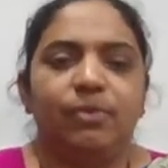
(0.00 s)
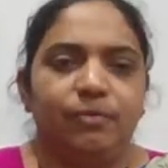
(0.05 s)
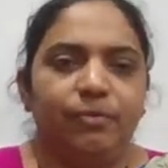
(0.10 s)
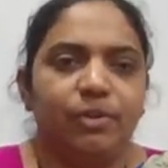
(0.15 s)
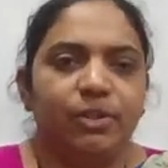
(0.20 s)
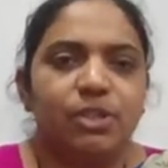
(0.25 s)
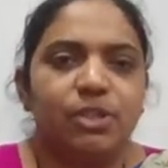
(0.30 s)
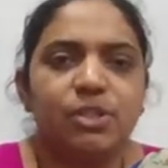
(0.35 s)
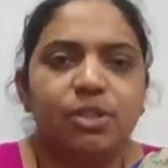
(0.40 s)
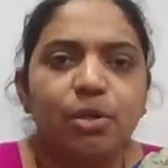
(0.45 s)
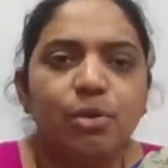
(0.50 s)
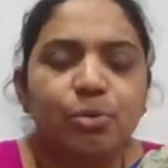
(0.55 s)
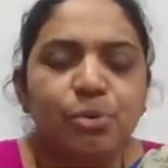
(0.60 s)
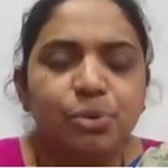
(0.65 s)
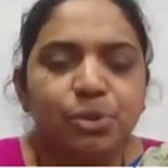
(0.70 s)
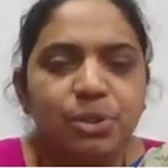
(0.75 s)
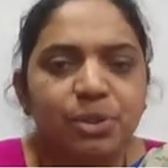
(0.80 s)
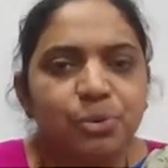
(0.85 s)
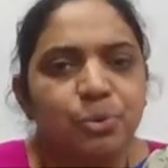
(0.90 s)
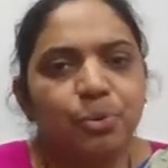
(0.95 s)
For the
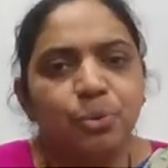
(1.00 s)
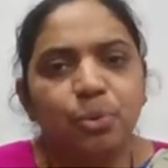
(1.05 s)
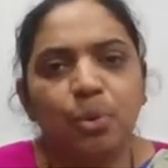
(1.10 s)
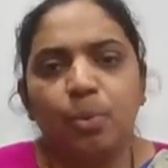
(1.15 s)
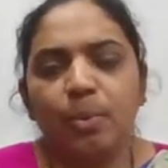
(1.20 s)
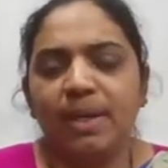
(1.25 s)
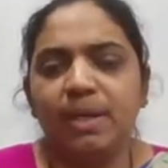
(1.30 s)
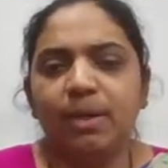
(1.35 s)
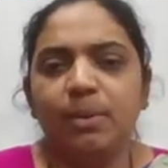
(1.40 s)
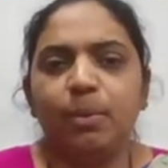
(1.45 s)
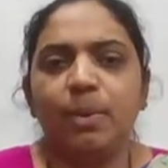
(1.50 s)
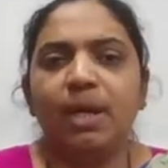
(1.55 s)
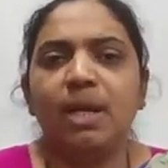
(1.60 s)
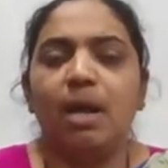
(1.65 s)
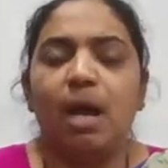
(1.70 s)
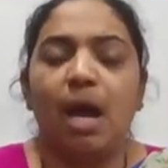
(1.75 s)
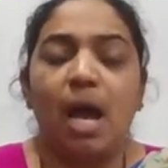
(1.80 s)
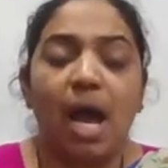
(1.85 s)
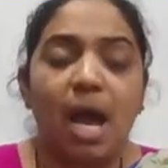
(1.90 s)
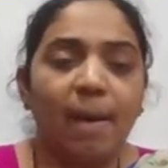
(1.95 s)
solution, you know very well,
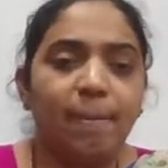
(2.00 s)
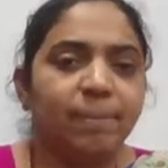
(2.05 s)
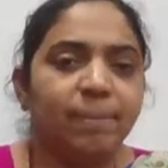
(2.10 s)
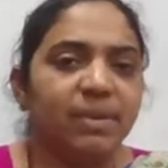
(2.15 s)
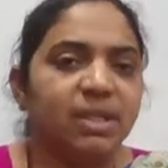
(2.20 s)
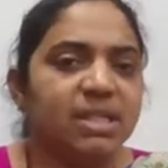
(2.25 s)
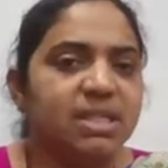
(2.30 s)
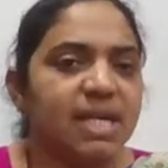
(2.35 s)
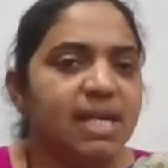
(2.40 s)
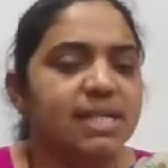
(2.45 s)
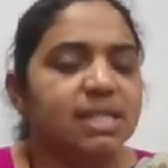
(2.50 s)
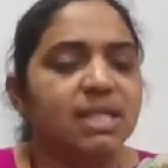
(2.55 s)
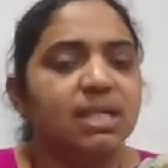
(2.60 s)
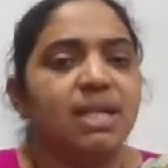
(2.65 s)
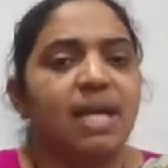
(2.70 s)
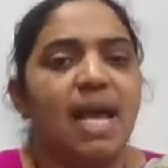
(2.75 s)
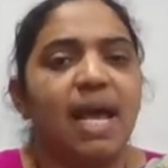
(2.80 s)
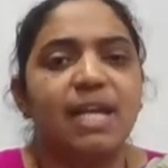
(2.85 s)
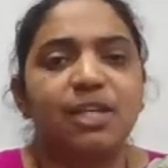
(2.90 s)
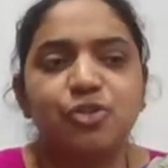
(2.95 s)
up the title
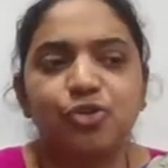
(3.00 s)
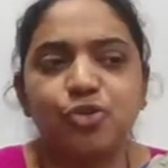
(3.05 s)
has